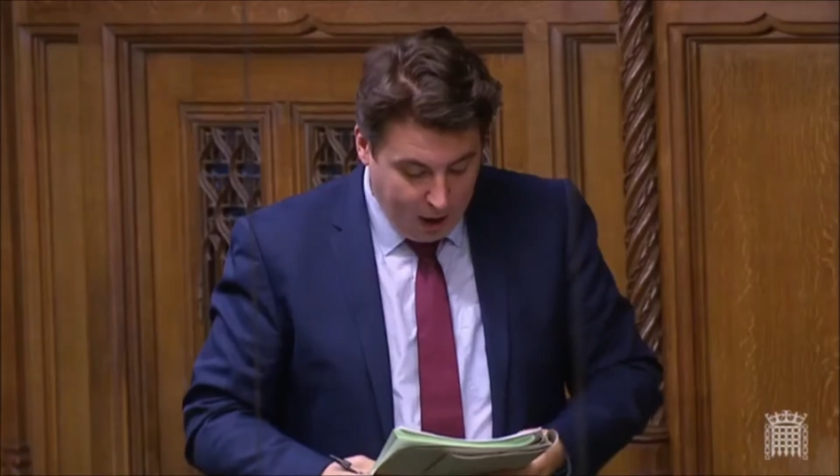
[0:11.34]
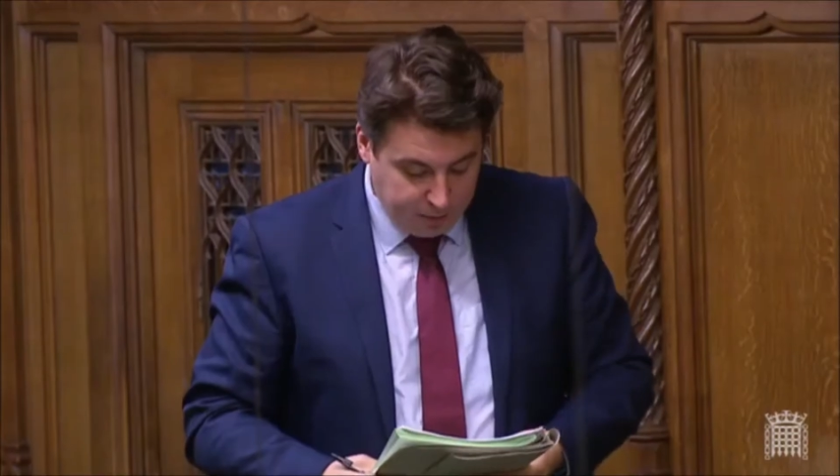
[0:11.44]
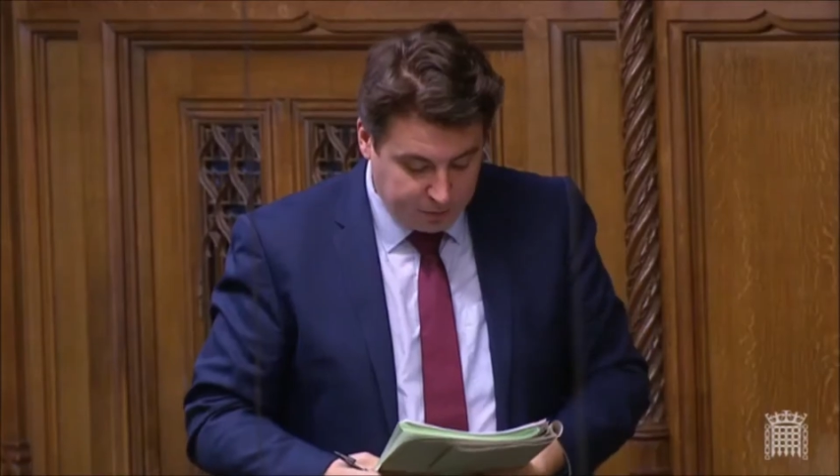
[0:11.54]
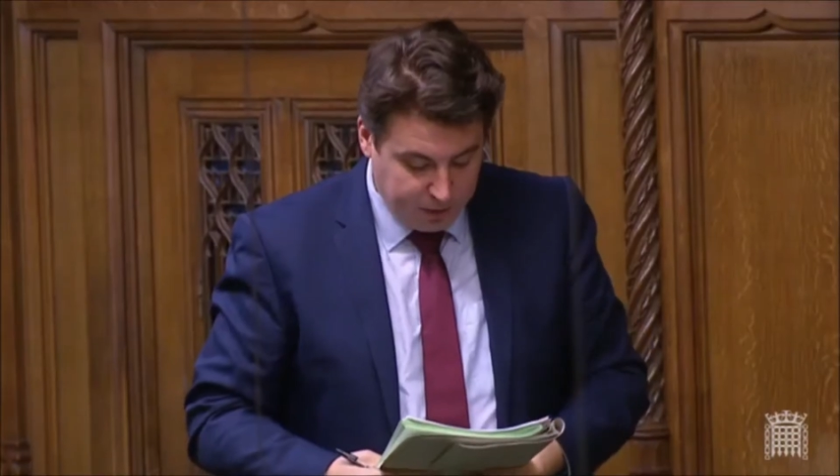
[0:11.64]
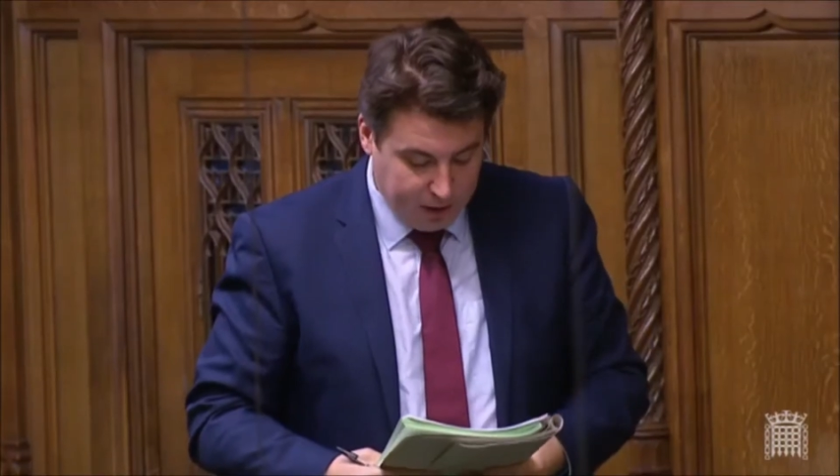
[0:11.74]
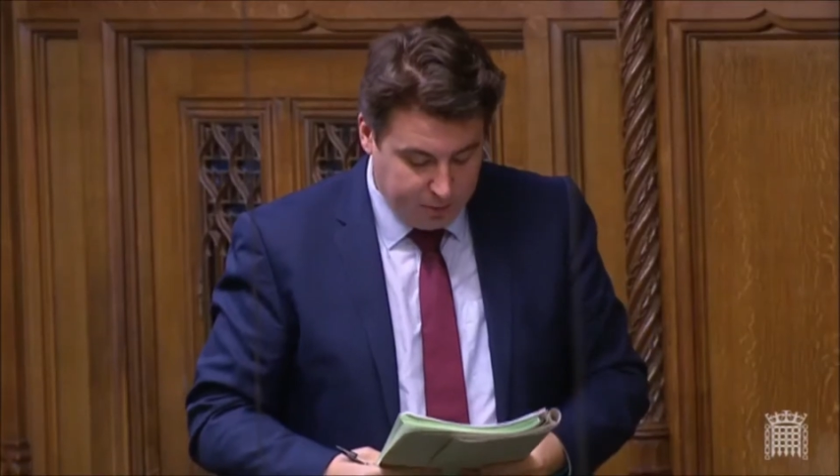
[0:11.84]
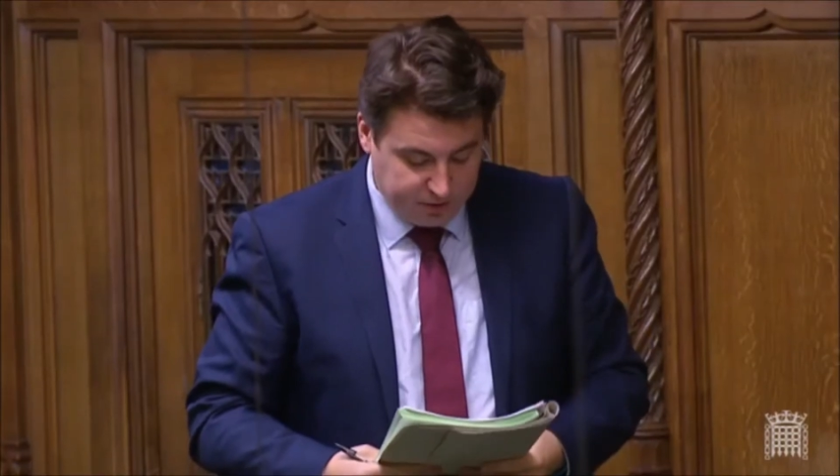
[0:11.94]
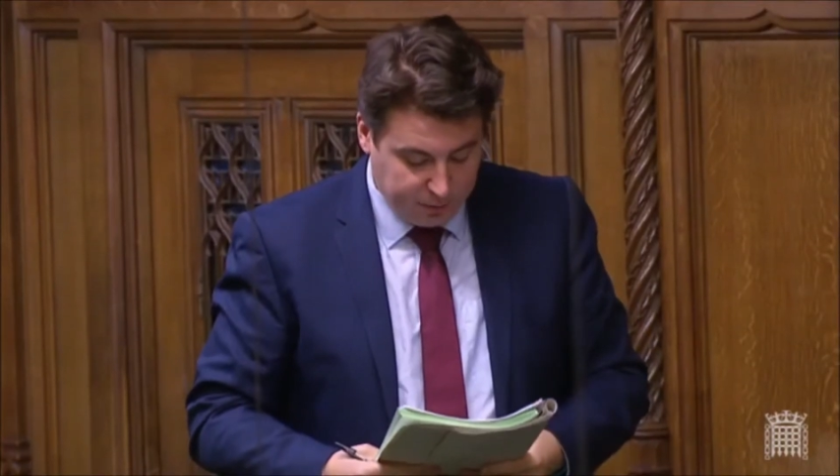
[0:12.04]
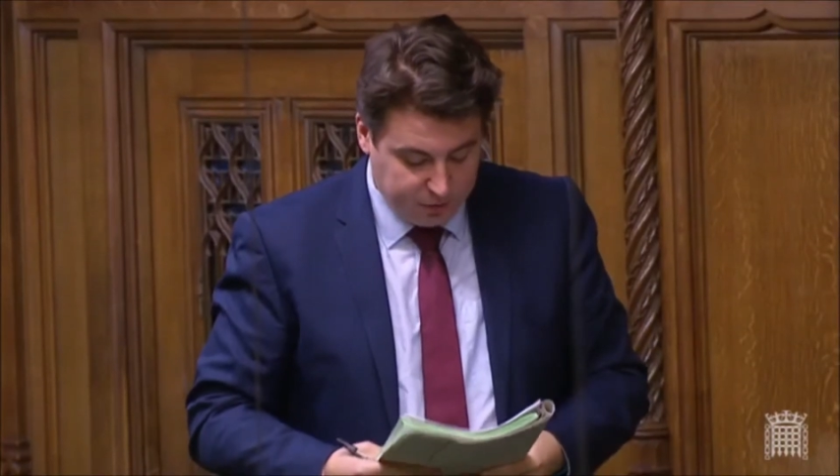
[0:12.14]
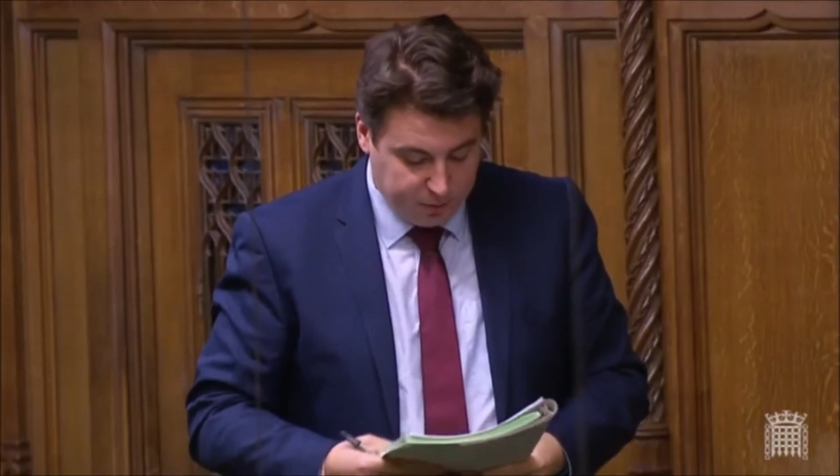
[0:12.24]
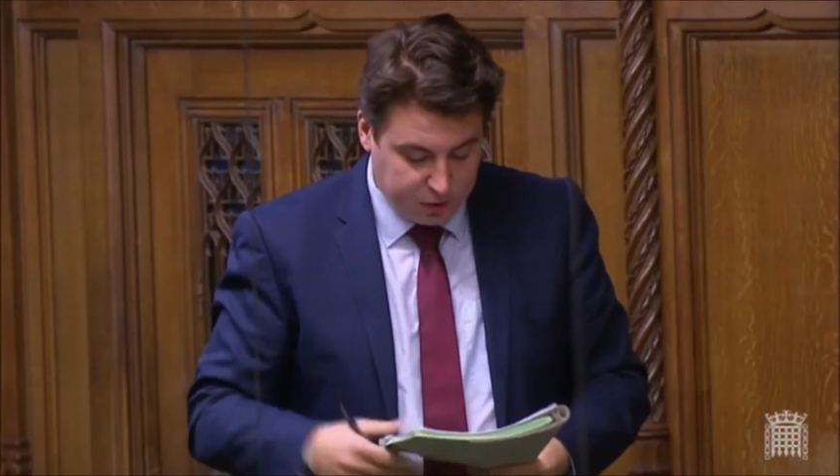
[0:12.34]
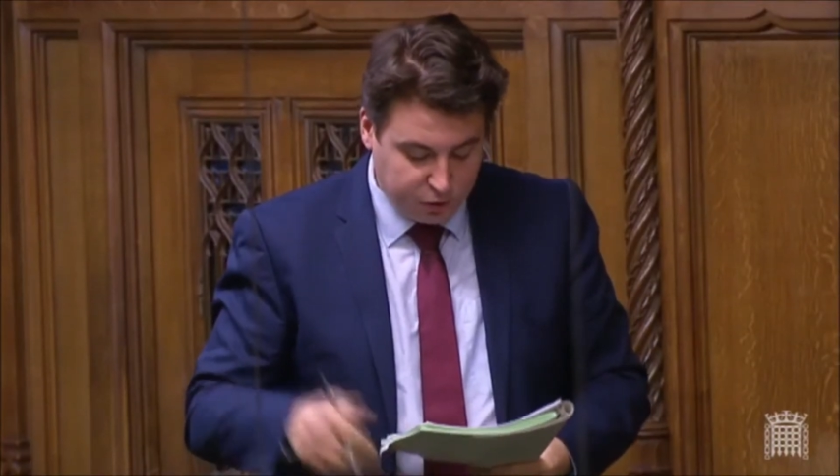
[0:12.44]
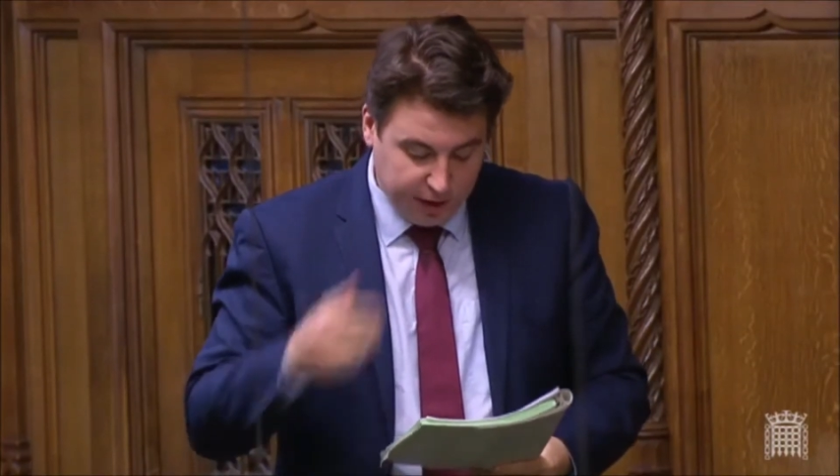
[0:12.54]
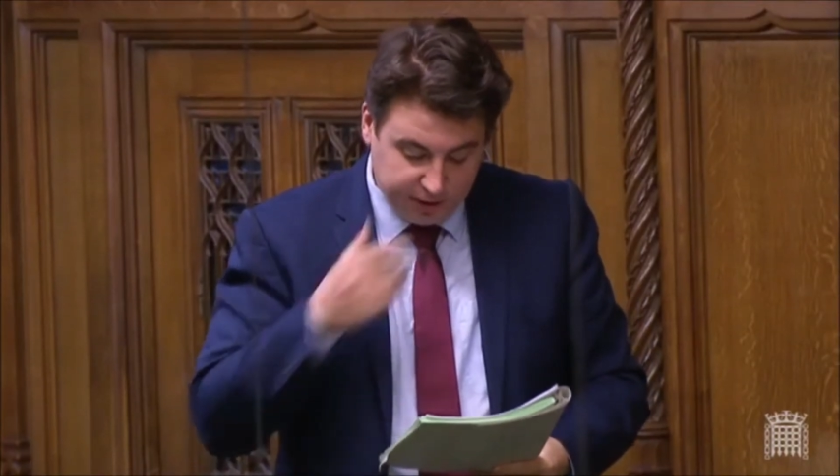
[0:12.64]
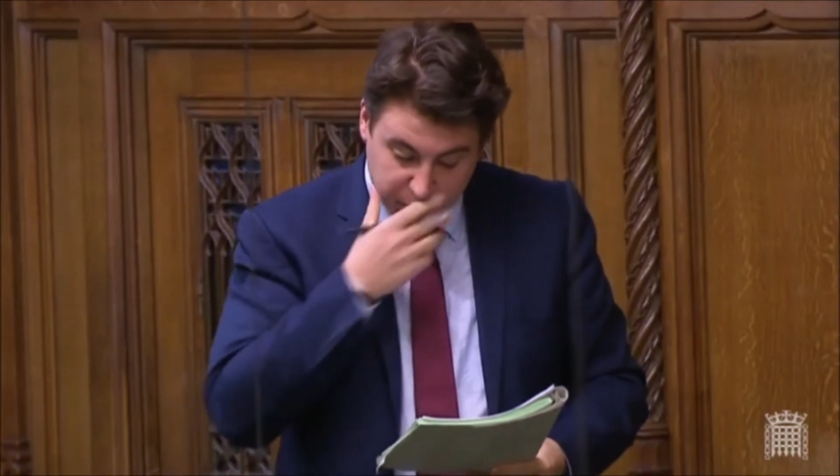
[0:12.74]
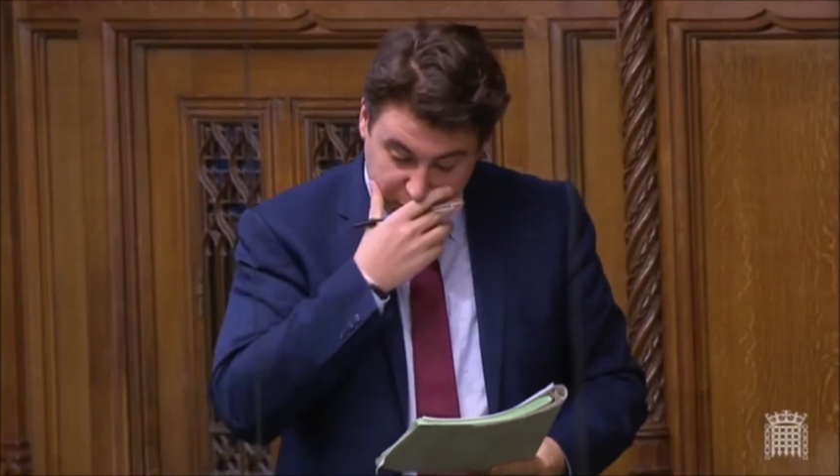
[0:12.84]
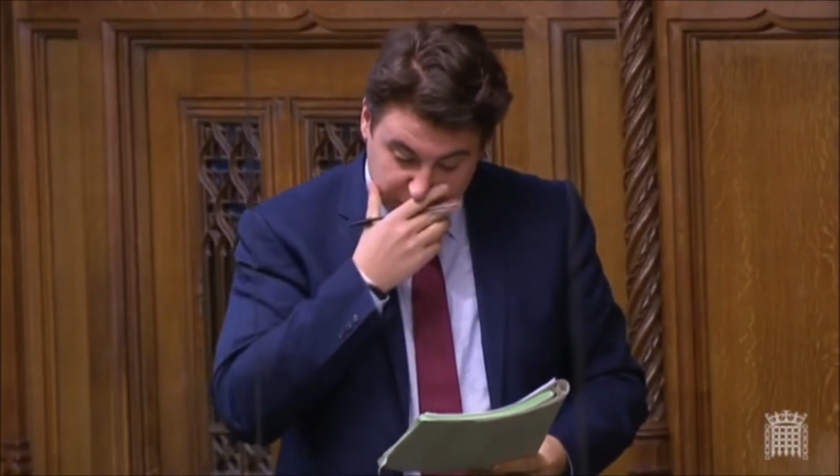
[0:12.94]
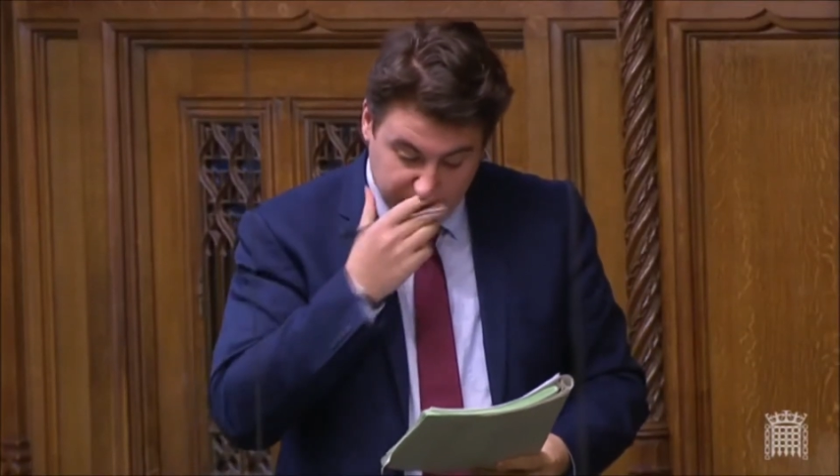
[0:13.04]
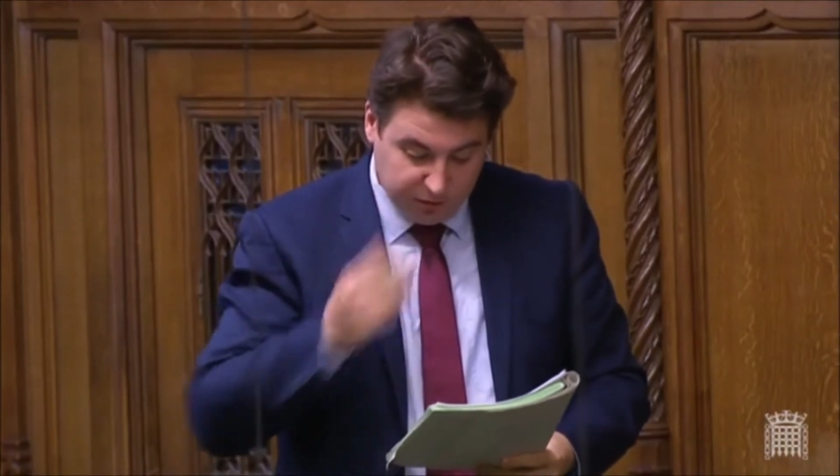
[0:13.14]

Mr Deputy Speaker, trade is amongst the most